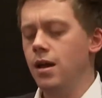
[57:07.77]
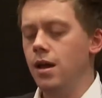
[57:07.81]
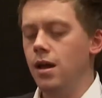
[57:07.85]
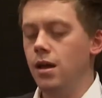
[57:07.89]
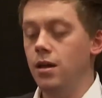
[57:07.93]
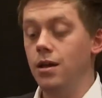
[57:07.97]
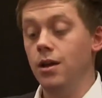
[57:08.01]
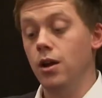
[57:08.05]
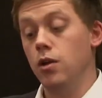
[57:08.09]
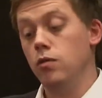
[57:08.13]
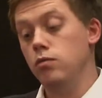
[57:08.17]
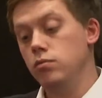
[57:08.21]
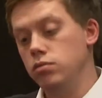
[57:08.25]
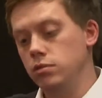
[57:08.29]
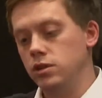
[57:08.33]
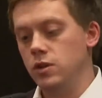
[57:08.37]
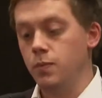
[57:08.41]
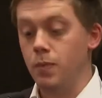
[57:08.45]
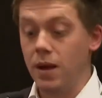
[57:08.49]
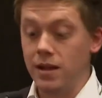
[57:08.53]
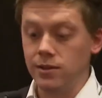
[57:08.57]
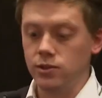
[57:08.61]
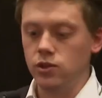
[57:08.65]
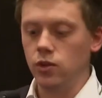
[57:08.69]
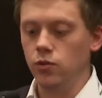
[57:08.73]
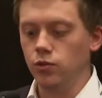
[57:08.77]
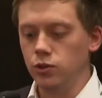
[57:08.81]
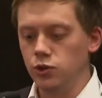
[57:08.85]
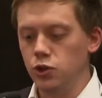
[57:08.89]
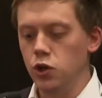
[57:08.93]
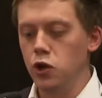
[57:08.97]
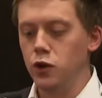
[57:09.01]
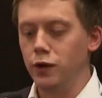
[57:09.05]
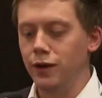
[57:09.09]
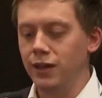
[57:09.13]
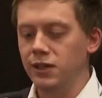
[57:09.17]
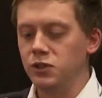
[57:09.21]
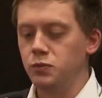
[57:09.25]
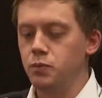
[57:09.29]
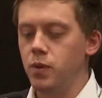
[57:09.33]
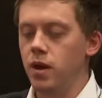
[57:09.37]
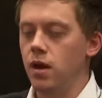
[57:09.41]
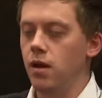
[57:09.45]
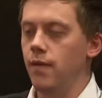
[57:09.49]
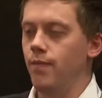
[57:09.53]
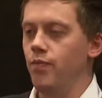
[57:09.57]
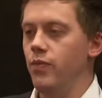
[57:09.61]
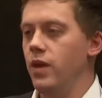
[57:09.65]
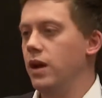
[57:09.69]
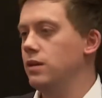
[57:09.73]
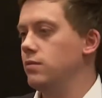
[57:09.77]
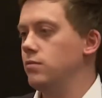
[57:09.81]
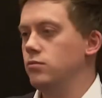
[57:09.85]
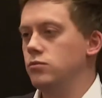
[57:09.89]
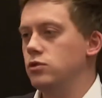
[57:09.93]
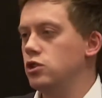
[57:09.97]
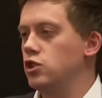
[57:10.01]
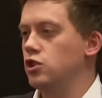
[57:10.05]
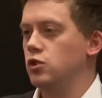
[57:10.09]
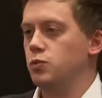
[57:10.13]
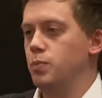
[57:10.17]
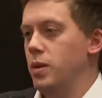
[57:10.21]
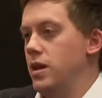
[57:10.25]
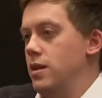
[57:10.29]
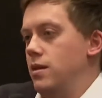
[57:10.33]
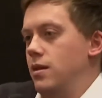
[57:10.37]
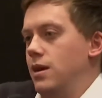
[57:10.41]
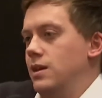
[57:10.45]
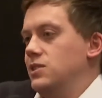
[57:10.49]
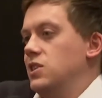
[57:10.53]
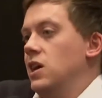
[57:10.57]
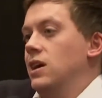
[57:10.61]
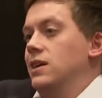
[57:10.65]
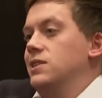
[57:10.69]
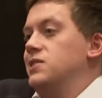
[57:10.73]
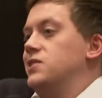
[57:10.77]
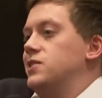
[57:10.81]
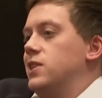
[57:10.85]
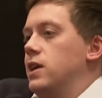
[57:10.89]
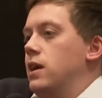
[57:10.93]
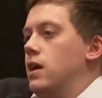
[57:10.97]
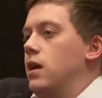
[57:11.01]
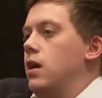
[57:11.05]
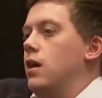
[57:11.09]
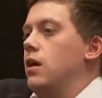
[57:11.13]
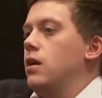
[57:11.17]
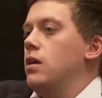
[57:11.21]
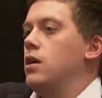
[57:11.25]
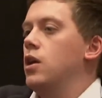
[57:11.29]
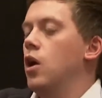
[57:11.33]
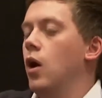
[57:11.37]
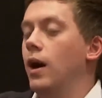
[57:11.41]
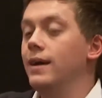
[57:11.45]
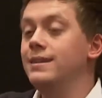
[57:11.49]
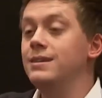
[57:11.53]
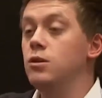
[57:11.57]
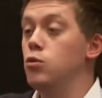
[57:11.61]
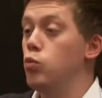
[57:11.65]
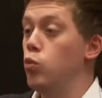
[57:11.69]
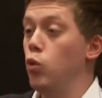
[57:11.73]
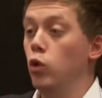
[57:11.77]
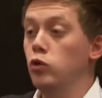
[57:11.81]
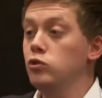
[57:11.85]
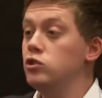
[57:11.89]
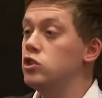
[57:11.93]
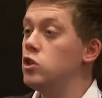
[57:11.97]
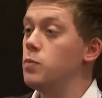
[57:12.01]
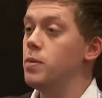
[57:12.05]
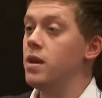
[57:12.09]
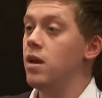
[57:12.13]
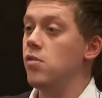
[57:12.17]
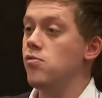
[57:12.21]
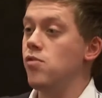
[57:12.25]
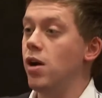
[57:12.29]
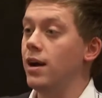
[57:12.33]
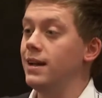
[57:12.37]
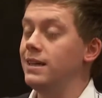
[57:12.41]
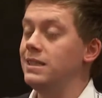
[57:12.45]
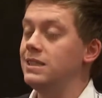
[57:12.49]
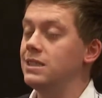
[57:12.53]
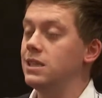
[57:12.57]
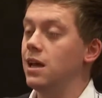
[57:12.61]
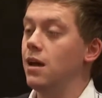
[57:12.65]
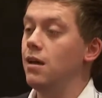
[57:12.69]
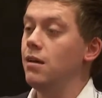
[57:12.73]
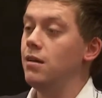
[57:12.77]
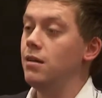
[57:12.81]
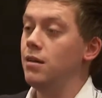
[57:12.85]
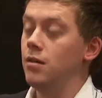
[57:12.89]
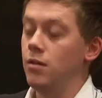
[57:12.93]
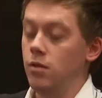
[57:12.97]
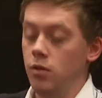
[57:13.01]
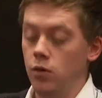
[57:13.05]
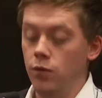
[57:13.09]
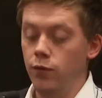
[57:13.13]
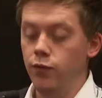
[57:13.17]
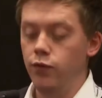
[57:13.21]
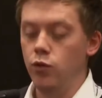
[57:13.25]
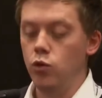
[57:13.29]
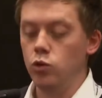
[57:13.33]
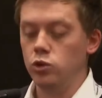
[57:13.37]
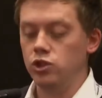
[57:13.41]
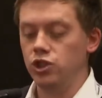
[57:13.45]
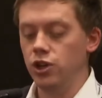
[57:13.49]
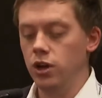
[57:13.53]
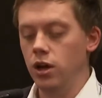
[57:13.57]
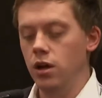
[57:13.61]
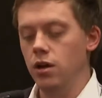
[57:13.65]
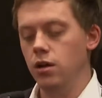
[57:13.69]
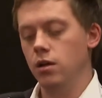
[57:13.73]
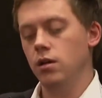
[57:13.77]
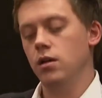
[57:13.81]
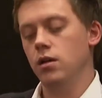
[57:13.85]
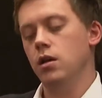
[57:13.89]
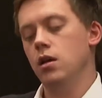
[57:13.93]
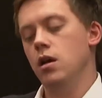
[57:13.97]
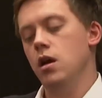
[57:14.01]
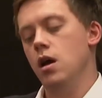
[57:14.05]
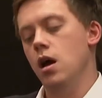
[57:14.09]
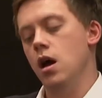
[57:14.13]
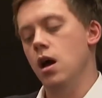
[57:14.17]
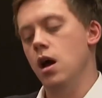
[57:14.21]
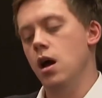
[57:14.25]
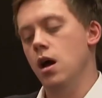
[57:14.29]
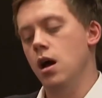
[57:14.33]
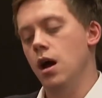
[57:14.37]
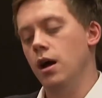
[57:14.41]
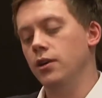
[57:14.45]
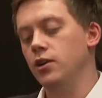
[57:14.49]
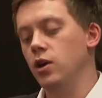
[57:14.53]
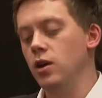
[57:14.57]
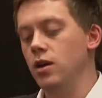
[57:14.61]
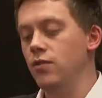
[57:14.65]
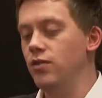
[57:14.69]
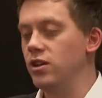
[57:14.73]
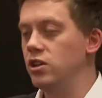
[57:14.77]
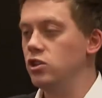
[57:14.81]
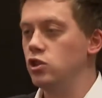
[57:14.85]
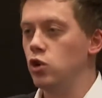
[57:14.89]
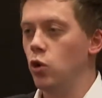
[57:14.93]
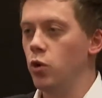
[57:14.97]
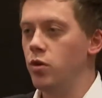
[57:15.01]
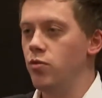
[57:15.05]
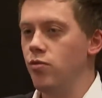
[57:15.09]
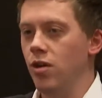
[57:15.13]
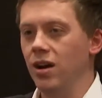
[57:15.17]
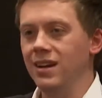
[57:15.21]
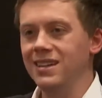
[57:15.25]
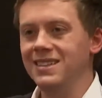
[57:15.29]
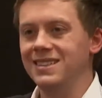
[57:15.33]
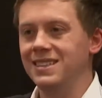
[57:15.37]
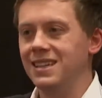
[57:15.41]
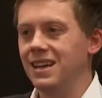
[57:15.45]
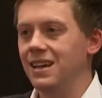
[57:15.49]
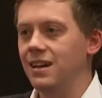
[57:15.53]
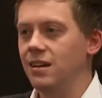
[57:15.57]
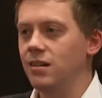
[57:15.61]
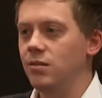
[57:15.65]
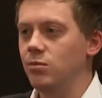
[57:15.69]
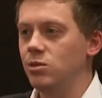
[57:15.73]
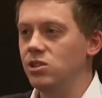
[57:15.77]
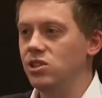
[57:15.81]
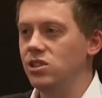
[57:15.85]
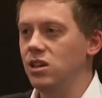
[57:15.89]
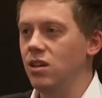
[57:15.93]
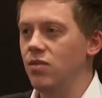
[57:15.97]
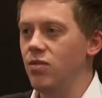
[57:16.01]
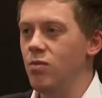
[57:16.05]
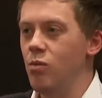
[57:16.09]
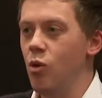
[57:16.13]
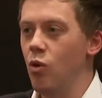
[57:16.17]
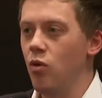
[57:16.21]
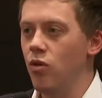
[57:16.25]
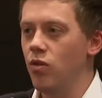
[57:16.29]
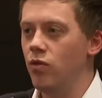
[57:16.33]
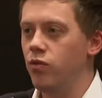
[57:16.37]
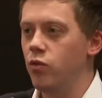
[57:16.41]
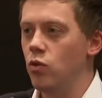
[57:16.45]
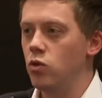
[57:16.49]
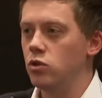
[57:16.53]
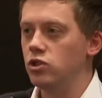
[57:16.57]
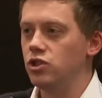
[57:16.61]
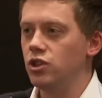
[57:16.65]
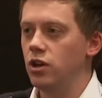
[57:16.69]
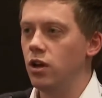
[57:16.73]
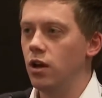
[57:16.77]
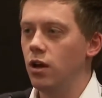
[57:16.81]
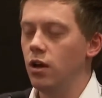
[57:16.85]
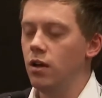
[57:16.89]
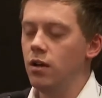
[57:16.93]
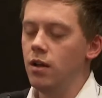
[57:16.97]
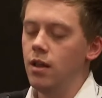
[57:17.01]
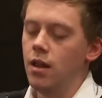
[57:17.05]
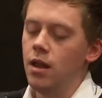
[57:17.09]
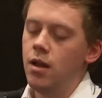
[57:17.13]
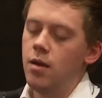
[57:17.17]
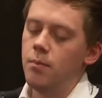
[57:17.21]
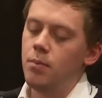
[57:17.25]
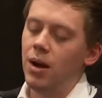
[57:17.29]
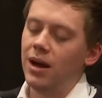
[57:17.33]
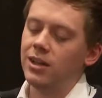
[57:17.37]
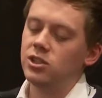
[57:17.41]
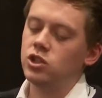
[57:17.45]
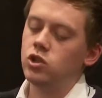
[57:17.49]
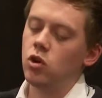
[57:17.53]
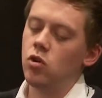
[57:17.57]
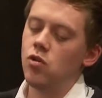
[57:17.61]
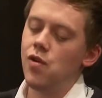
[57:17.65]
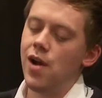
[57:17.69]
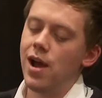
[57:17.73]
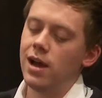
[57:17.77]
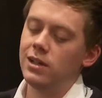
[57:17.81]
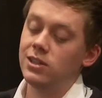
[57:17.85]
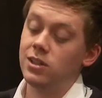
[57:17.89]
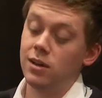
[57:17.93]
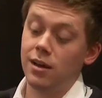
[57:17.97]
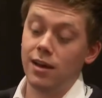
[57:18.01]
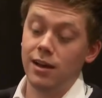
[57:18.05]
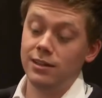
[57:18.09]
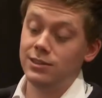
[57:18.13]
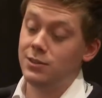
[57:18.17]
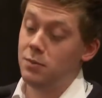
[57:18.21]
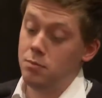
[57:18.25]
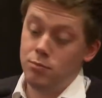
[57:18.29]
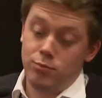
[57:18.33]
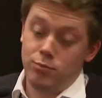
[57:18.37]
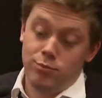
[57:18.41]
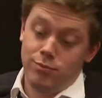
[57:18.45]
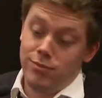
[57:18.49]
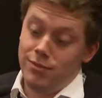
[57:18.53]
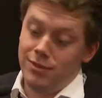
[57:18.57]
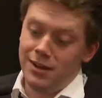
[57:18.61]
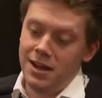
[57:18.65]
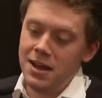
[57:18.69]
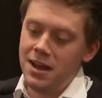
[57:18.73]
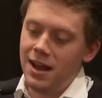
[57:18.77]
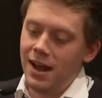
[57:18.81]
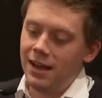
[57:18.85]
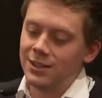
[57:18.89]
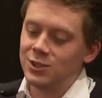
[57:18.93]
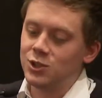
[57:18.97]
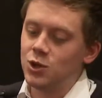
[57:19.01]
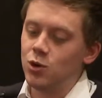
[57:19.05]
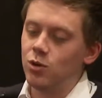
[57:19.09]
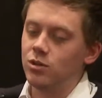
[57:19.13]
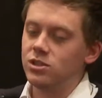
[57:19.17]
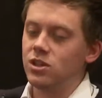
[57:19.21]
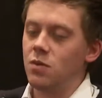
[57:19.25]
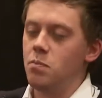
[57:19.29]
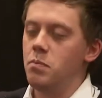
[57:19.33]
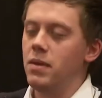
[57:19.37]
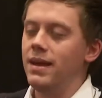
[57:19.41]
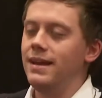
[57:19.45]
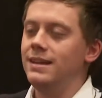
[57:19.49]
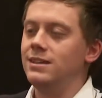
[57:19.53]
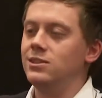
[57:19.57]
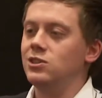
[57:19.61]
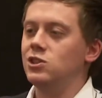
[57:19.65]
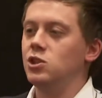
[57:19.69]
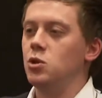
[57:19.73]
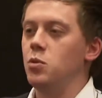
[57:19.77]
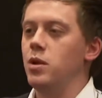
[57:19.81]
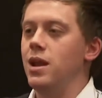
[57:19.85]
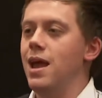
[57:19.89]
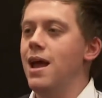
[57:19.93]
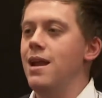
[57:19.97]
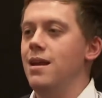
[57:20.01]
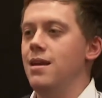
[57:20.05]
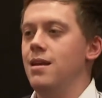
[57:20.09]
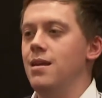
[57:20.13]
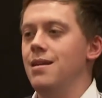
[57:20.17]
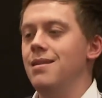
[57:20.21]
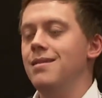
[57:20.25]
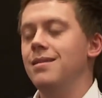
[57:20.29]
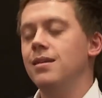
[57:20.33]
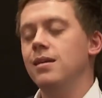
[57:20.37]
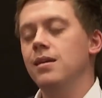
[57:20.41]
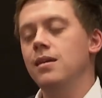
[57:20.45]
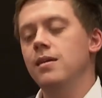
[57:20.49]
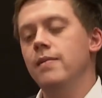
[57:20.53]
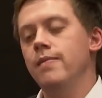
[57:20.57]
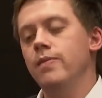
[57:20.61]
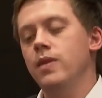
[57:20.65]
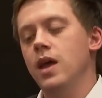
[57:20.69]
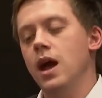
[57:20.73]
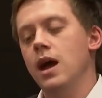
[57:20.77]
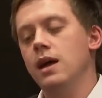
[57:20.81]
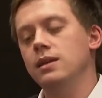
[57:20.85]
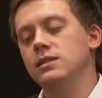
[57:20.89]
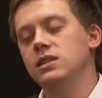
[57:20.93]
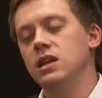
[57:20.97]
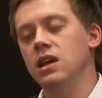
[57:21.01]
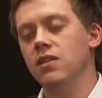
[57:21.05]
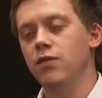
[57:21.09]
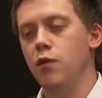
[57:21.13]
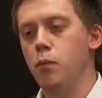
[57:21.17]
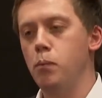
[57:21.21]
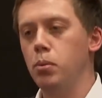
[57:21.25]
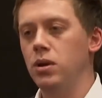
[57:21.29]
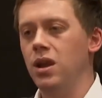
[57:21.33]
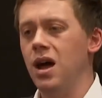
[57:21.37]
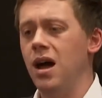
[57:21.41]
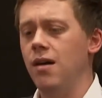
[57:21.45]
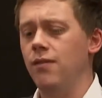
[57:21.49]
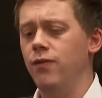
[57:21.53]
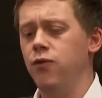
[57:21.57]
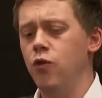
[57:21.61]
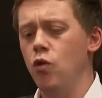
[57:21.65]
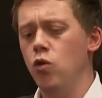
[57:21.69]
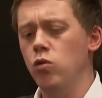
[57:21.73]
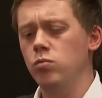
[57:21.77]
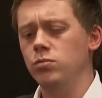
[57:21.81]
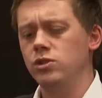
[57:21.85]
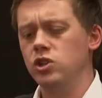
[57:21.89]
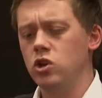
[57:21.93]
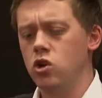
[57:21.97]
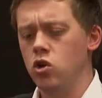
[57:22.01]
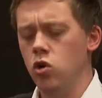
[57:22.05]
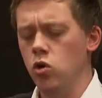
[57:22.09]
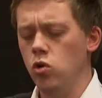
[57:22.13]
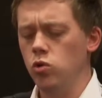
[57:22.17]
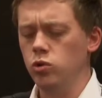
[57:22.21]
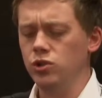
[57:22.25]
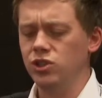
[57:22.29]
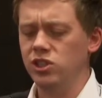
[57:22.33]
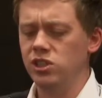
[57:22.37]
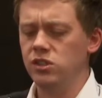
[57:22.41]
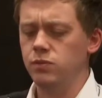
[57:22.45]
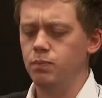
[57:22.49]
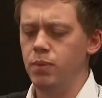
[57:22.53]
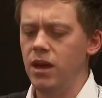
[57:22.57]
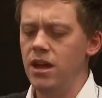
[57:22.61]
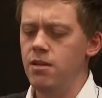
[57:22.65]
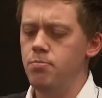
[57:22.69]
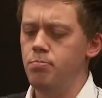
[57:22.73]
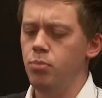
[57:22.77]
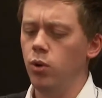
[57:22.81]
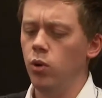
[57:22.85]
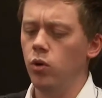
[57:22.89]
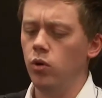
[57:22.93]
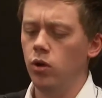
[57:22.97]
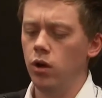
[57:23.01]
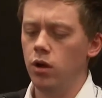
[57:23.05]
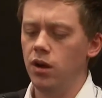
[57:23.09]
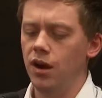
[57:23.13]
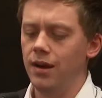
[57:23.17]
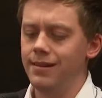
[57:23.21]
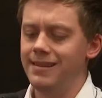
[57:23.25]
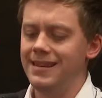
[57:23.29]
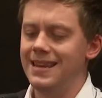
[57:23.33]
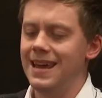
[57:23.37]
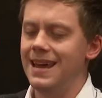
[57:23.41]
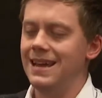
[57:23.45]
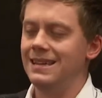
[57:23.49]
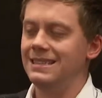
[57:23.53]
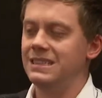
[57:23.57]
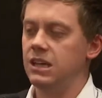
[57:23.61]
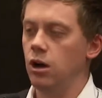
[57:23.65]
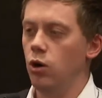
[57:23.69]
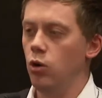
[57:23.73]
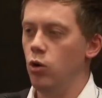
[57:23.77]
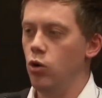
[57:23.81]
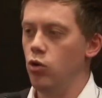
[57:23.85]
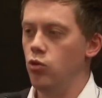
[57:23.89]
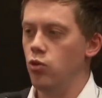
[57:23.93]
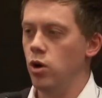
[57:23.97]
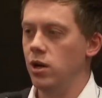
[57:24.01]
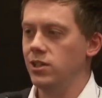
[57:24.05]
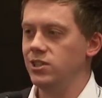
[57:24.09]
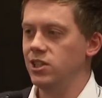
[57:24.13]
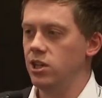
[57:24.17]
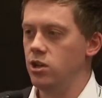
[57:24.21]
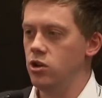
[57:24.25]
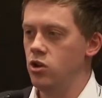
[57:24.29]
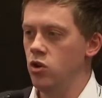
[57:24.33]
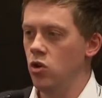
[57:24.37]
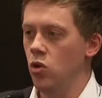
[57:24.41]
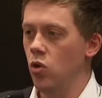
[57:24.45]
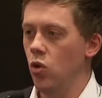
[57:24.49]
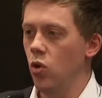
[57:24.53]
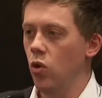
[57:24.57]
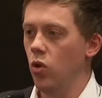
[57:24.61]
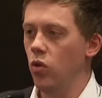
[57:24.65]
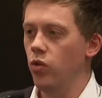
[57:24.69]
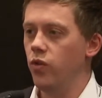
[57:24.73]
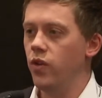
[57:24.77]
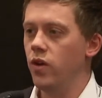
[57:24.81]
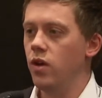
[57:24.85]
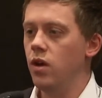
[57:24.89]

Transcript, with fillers: You know, depends on the journalist, but I uh, just speak as I see it. You know, I didn't want to be a writer. Unfortunate. Uh, I don't even enjoy writing, which is even more unfortunate. But I saw it as a, as a, I saw it as a means to an end uh, to give a platform to causes, people, and ideas that are otherwise ignored.